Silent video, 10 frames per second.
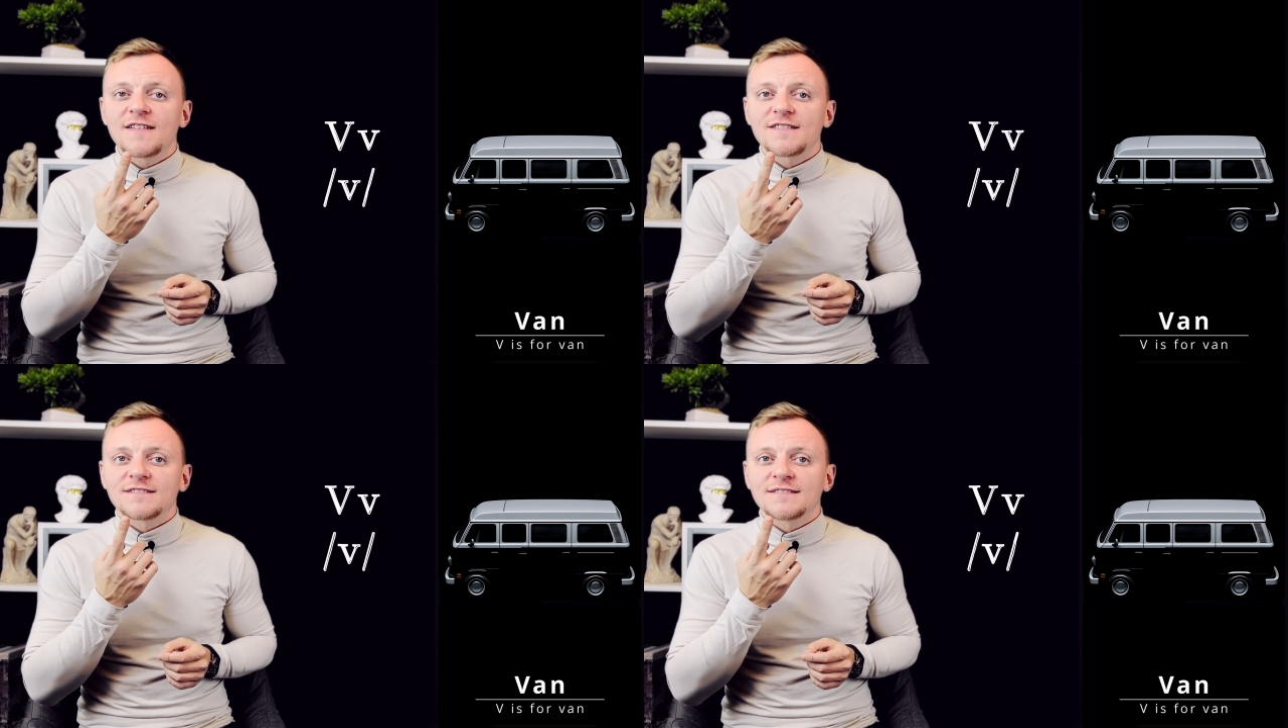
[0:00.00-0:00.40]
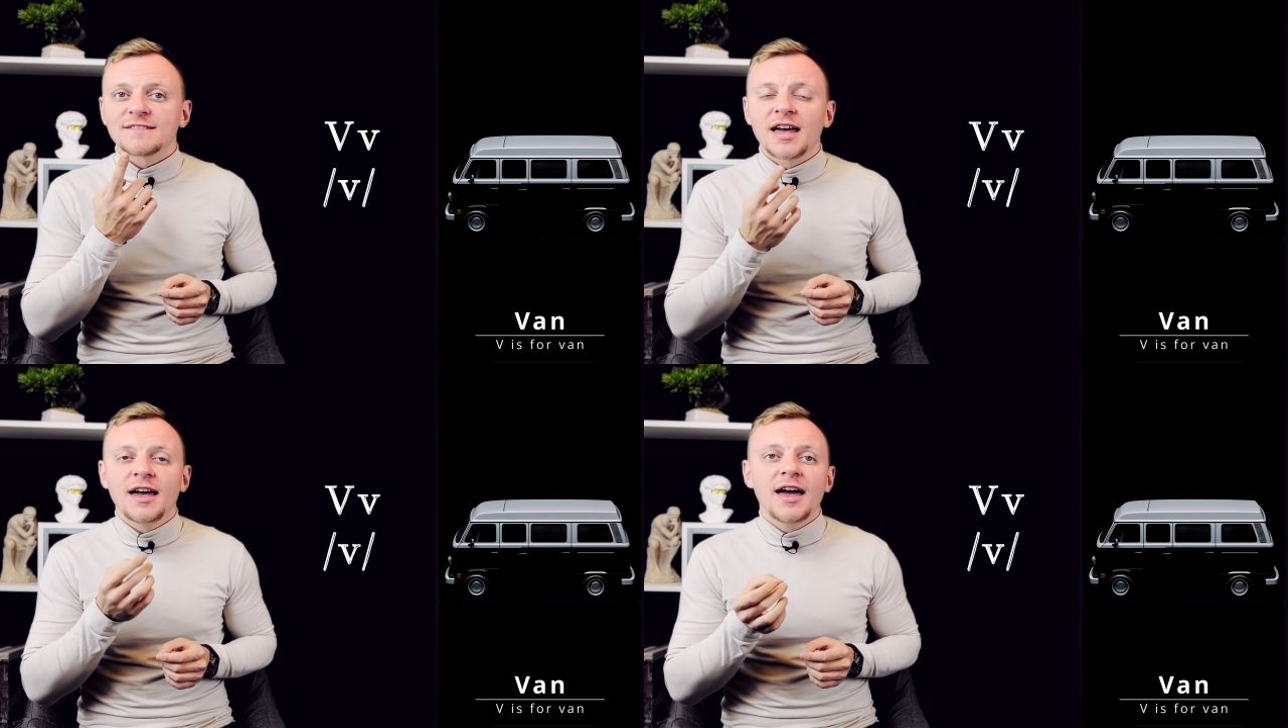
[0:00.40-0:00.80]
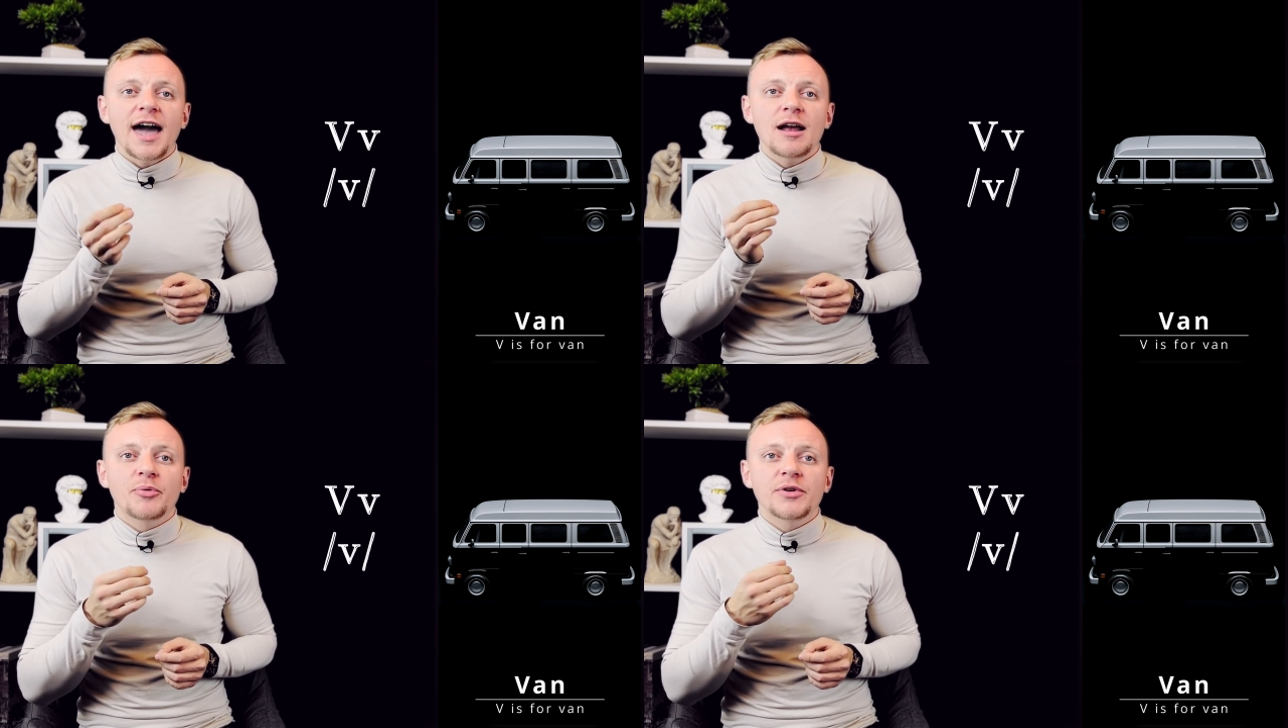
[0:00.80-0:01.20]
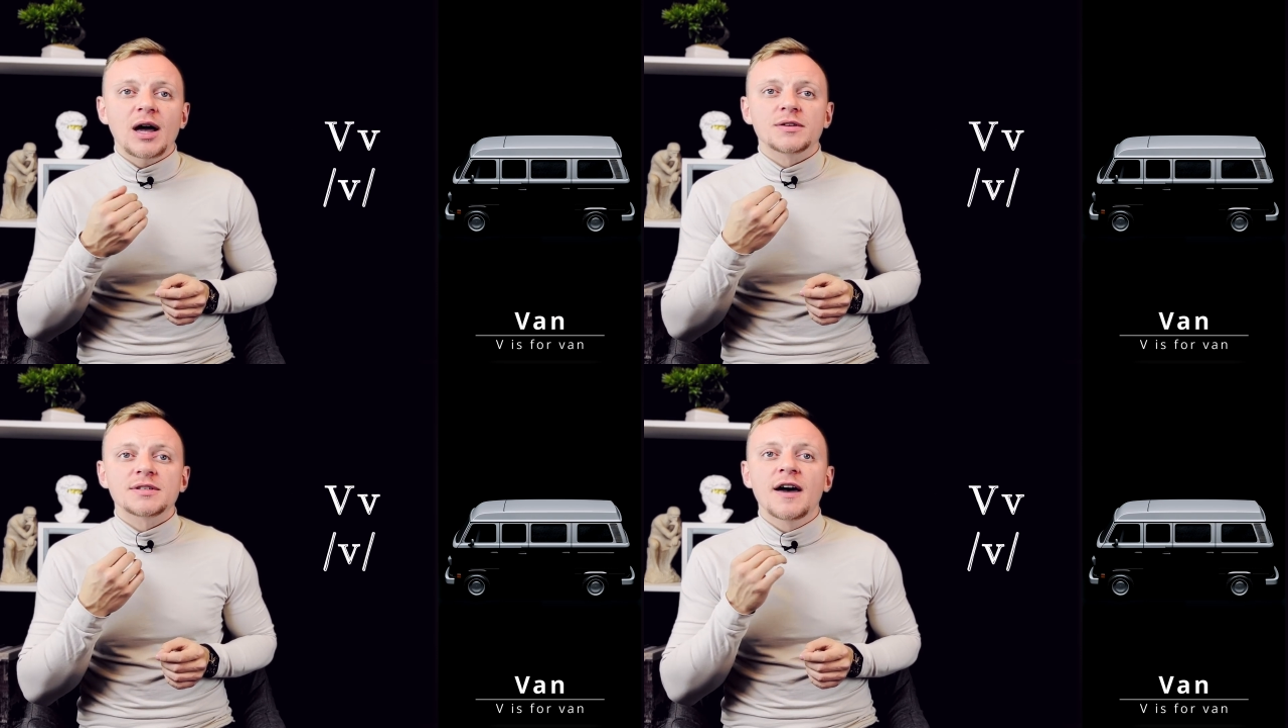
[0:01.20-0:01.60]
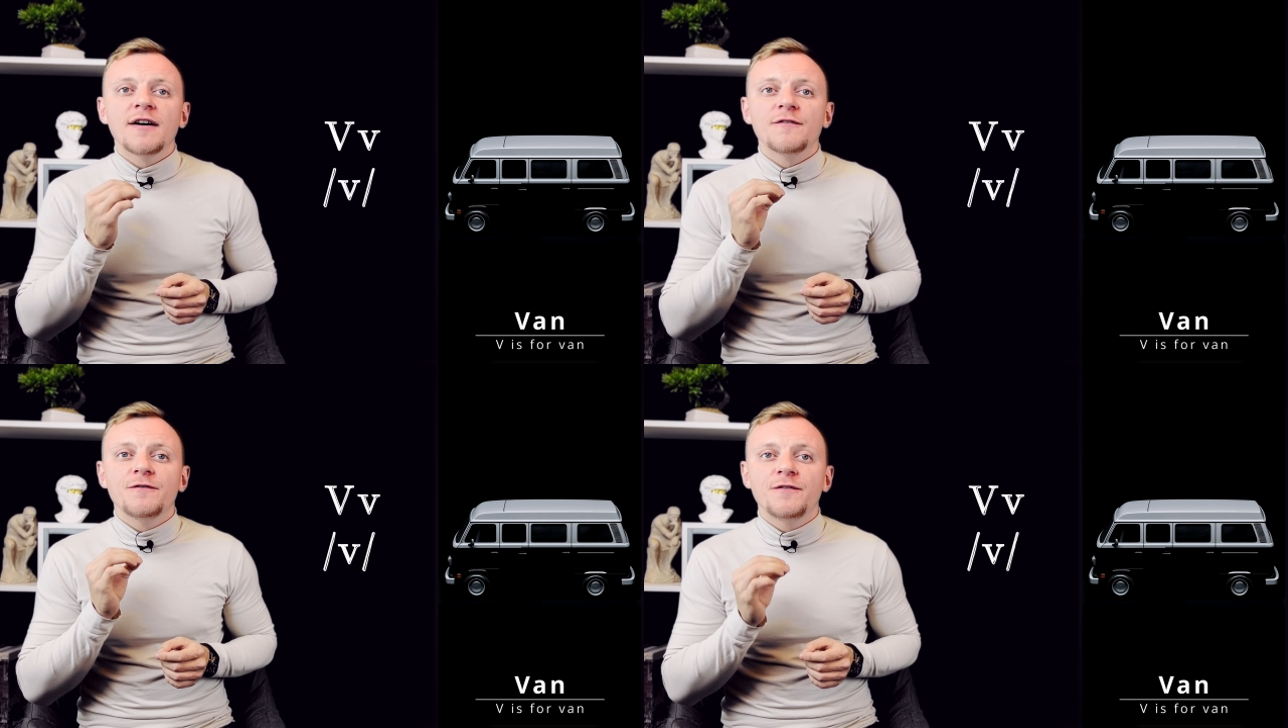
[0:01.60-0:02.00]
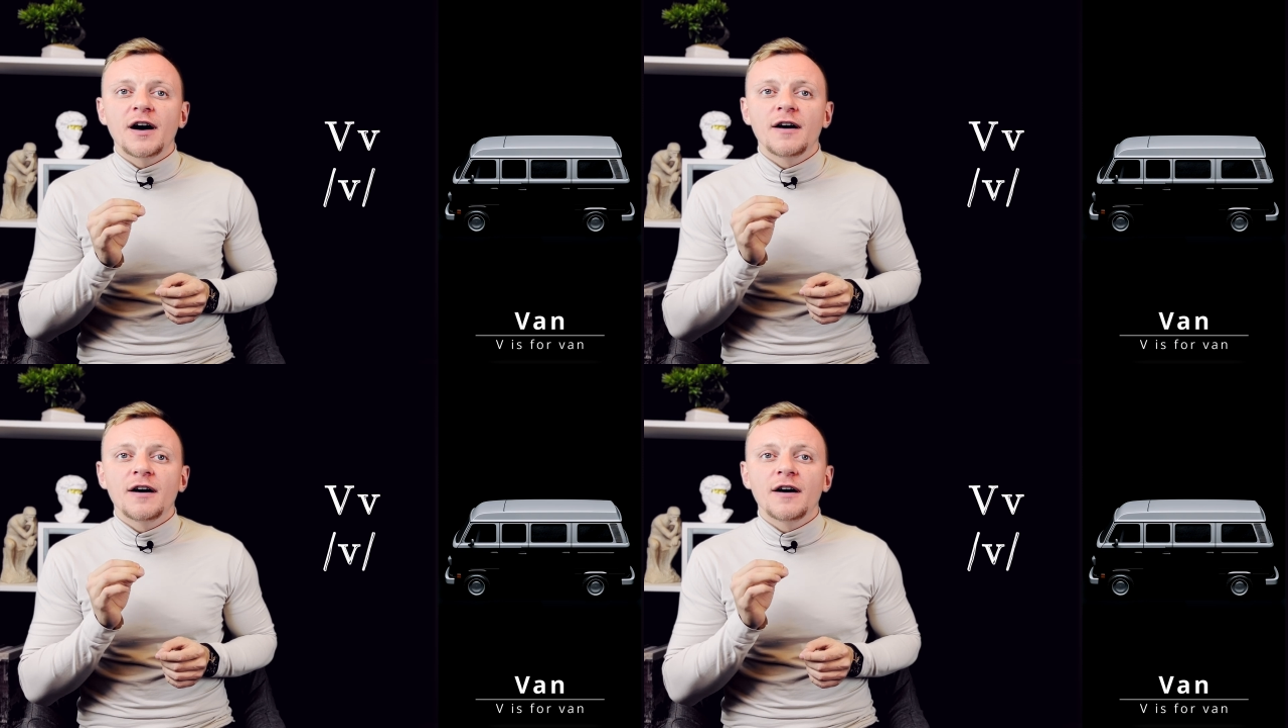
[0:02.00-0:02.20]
and pronounce V.